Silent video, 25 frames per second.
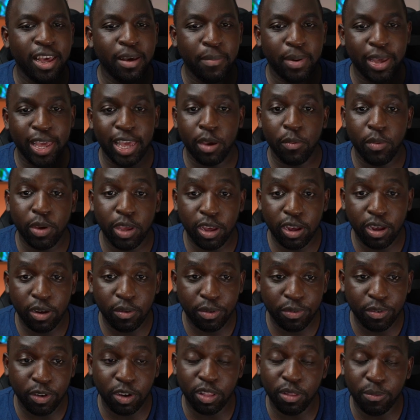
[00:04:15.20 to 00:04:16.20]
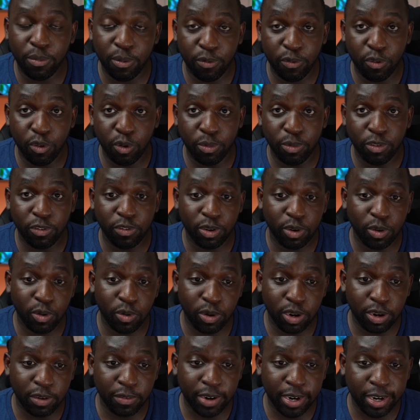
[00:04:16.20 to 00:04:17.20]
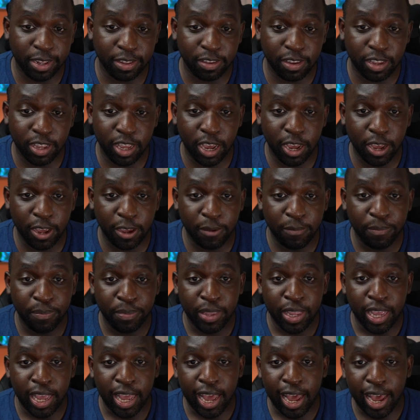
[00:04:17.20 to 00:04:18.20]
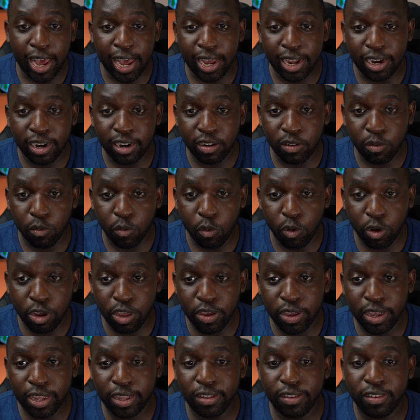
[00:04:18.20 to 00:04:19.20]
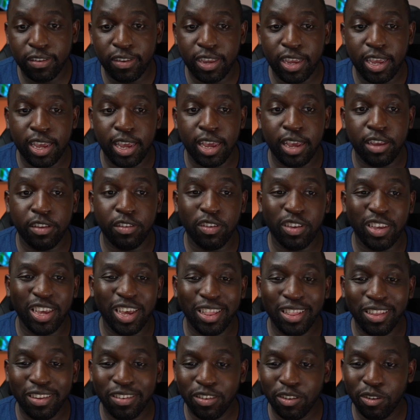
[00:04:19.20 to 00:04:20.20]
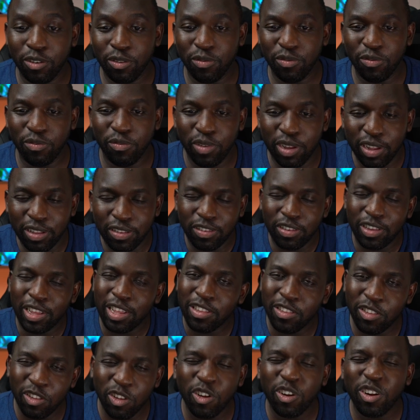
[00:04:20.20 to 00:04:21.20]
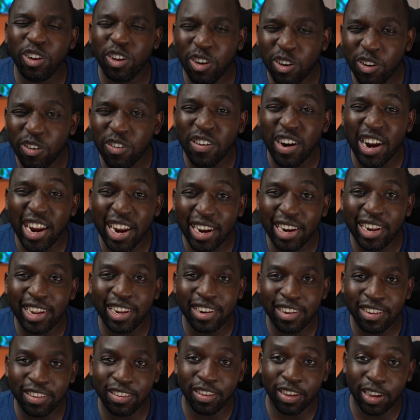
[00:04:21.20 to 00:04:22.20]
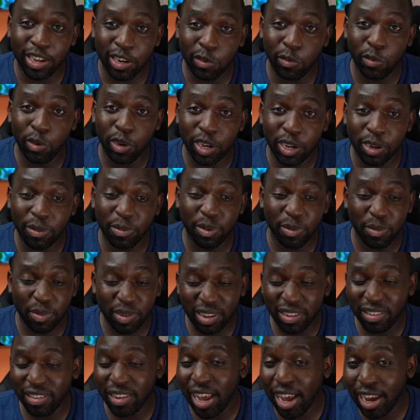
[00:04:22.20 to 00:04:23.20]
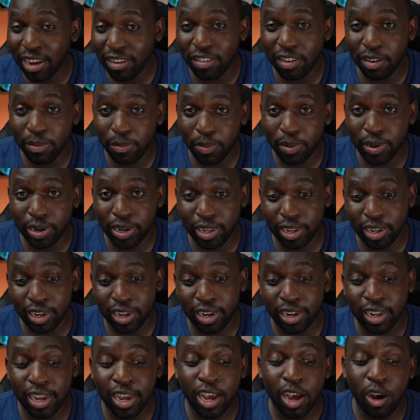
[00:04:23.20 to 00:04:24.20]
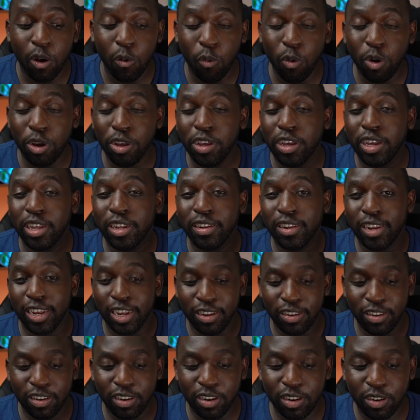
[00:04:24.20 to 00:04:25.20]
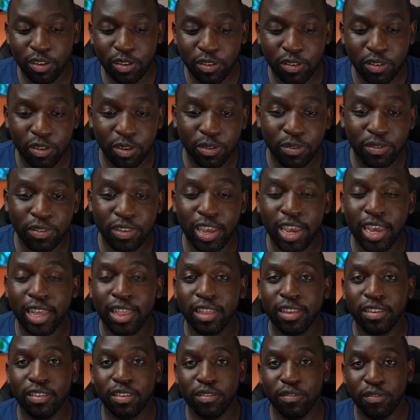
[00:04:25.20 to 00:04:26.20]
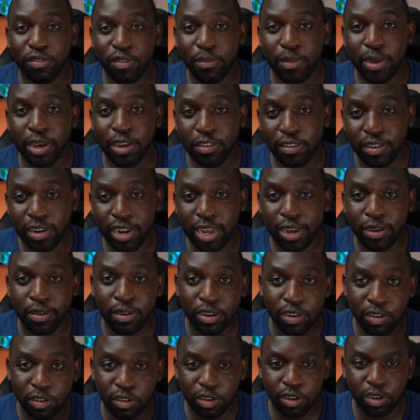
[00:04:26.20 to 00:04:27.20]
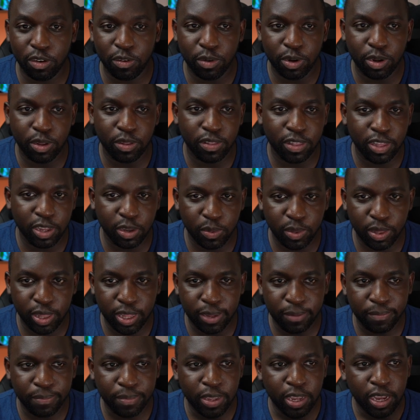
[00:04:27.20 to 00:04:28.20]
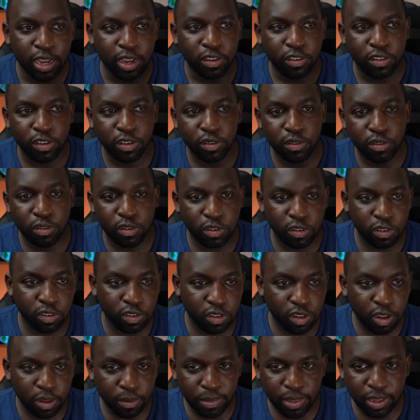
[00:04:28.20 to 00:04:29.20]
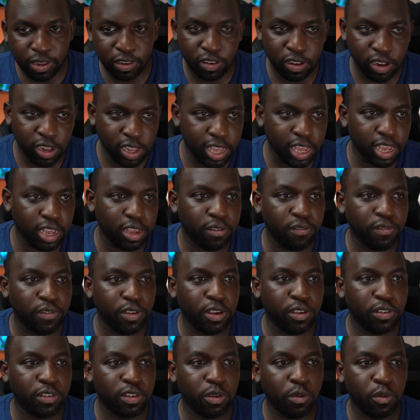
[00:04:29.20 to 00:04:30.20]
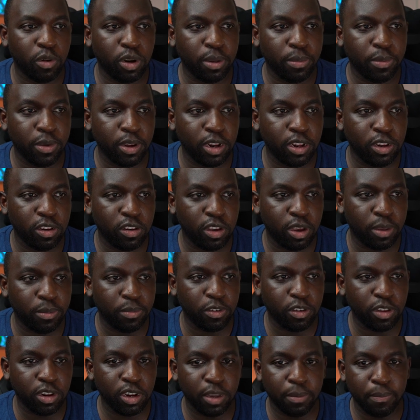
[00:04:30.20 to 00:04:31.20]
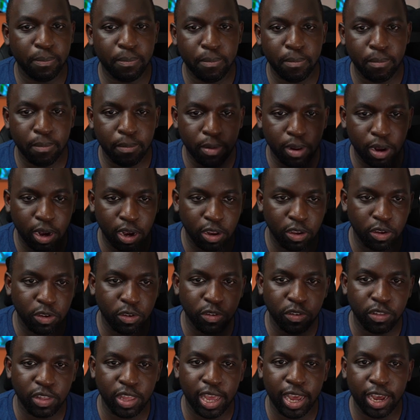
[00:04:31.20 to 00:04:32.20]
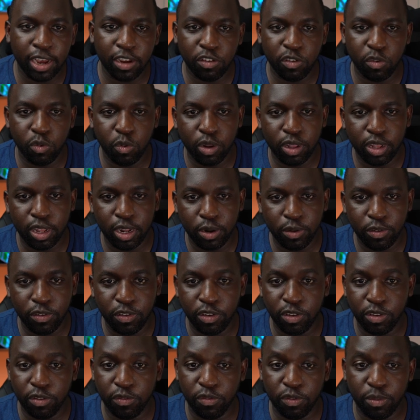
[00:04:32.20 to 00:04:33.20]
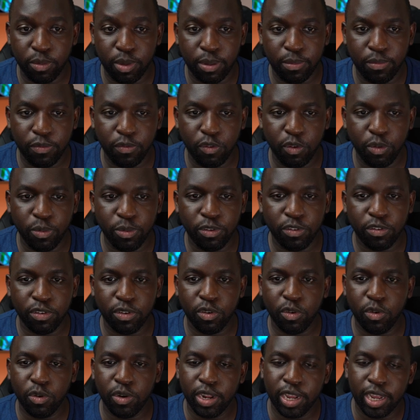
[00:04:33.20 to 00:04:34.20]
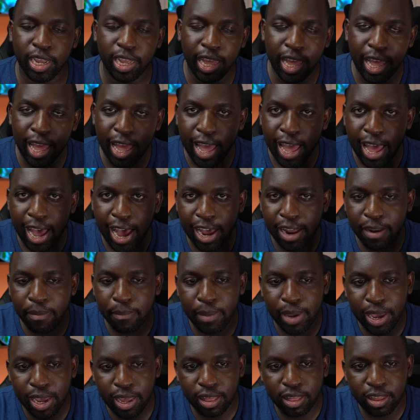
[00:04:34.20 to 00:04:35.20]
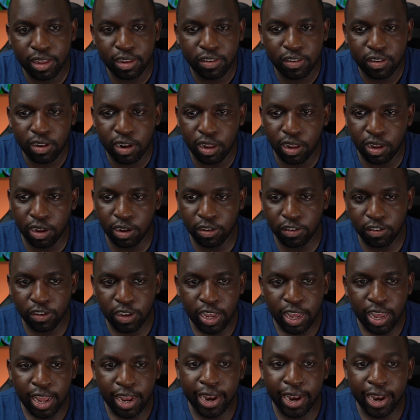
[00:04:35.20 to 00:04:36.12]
But here we are, we've got the performance recording ready to go. And what you can see is you get this sort of, it's, it's not a greatly designed workbook, but it's actually pretty good. What you can tend to do is sort of take this information out and do your own thing with it. So just stop this looking confusing. What I'm gonna do, I'm just gonna close the actual one that I was using for my performance recording and make this large.